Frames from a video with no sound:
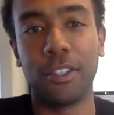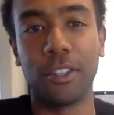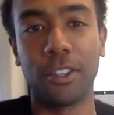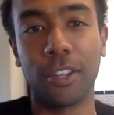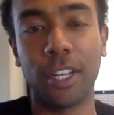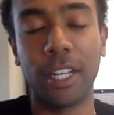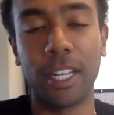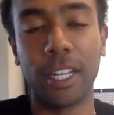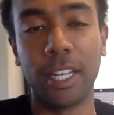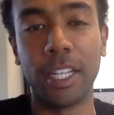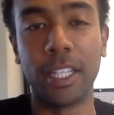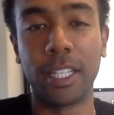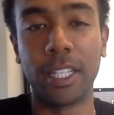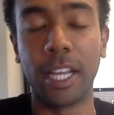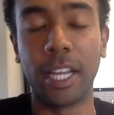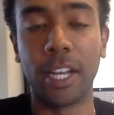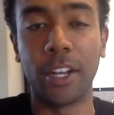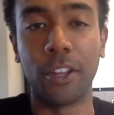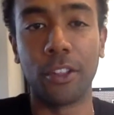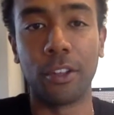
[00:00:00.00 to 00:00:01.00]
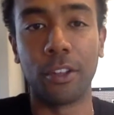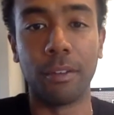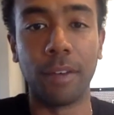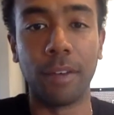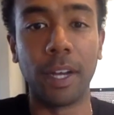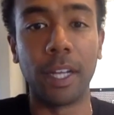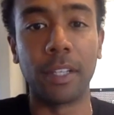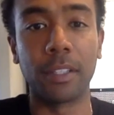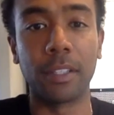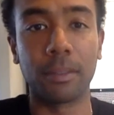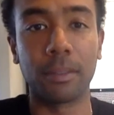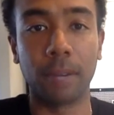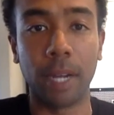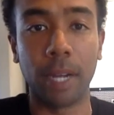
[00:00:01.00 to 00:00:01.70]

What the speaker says: you're going to need to get another device, right?